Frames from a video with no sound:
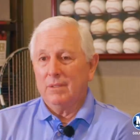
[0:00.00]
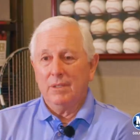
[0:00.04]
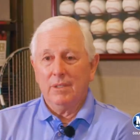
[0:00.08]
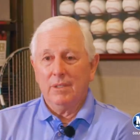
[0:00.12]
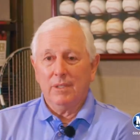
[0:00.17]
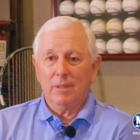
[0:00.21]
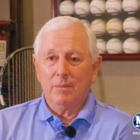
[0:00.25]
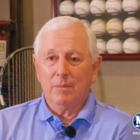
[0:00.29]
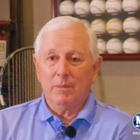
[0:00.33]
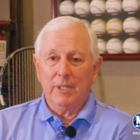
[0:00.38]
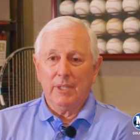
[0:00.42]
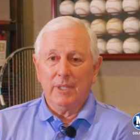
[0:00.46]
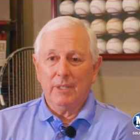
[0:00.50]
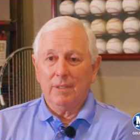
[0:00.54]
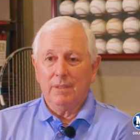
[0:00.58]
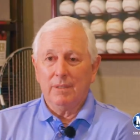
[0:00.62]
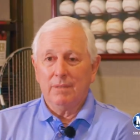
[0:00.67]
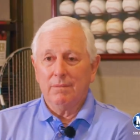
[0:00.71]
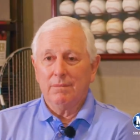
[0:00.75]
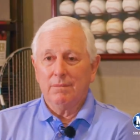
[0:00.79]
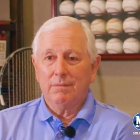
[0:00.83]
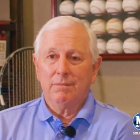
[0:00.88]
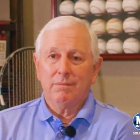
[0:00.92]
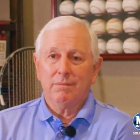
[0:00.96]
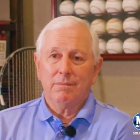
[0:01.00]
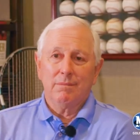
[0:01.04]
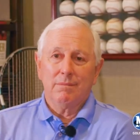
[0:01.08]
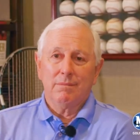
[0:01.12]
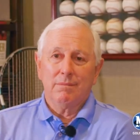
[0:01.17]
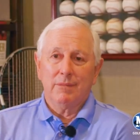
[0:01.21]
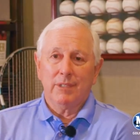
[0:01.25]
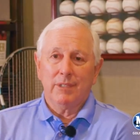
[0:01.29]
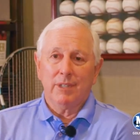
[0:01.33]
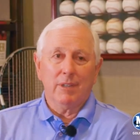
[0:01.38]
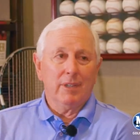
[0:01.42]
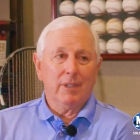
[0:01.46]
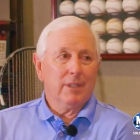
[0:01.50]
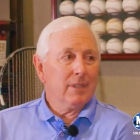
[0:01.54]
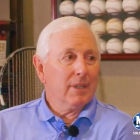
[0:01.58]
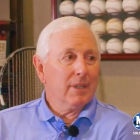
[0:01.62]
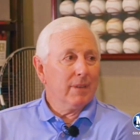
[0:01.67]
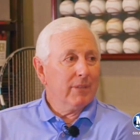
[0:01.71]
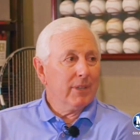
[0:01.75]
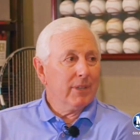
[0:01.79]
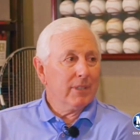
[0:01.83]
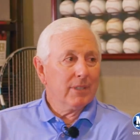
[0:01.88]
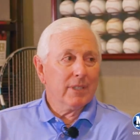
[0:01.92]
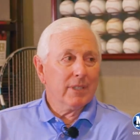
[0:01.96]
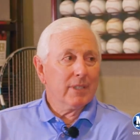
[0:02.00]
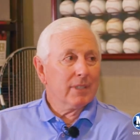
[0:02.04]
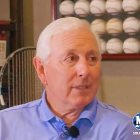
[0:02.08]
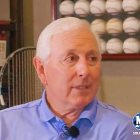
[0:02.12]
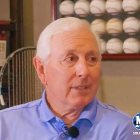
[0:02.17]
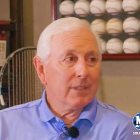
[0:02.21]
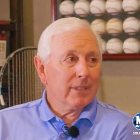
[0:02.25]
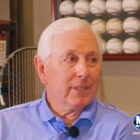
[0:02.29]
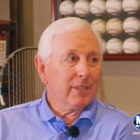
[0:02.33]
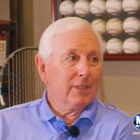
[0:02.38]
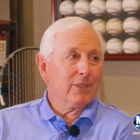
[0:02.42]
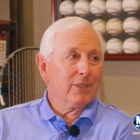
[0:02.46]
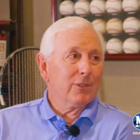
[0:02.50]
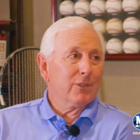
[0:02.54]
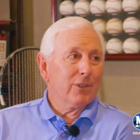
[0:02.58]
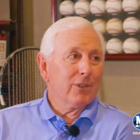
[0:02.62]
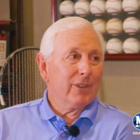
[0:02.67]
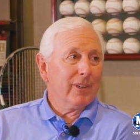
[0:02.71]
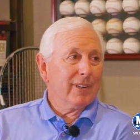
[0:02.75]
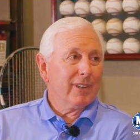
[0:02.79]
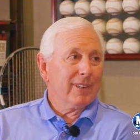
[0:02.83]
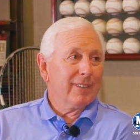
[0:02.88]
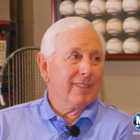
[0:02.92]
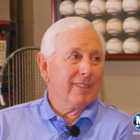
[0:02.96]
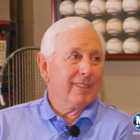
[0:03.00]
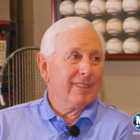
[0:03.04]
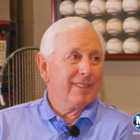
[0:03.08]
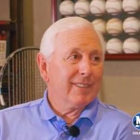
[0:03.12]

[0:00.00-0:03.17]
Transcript: You can be nearly 76 and still enjoy it.